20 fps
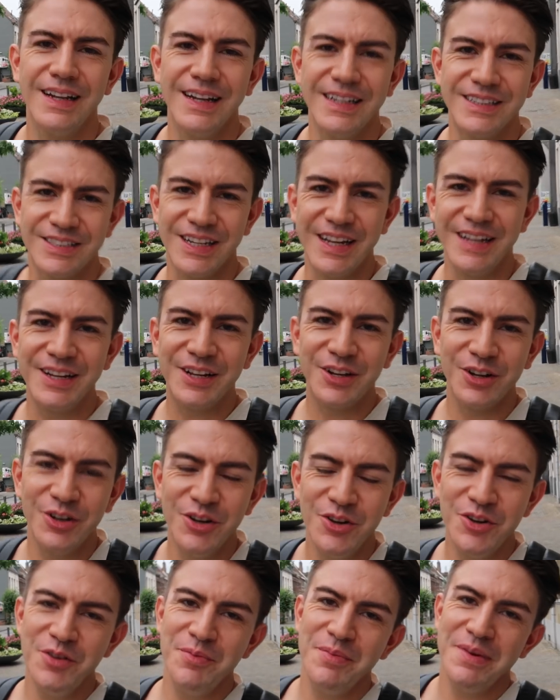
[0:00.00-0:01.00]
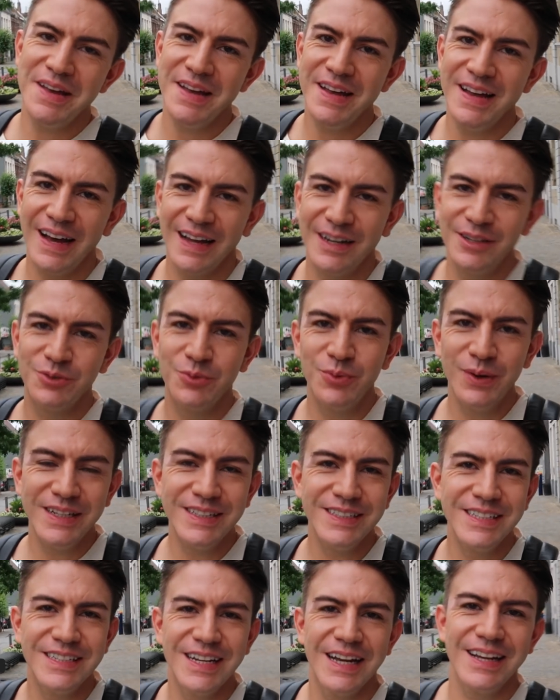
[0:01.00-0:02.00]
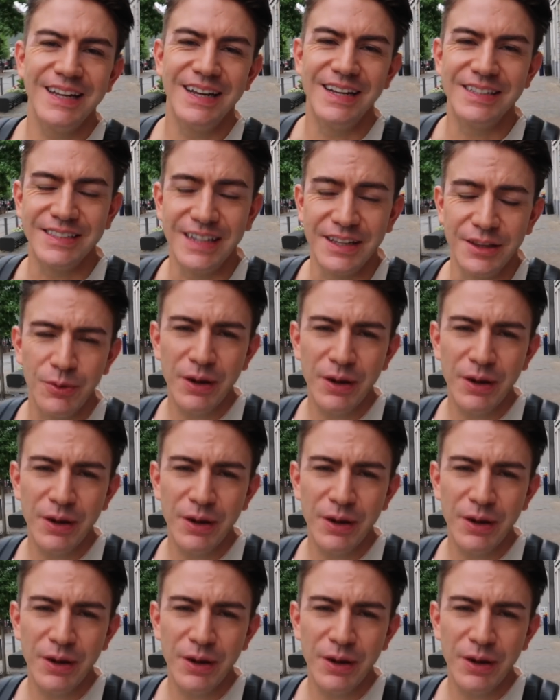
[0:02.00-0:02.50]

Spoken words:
It's a gloomy and windy day here today.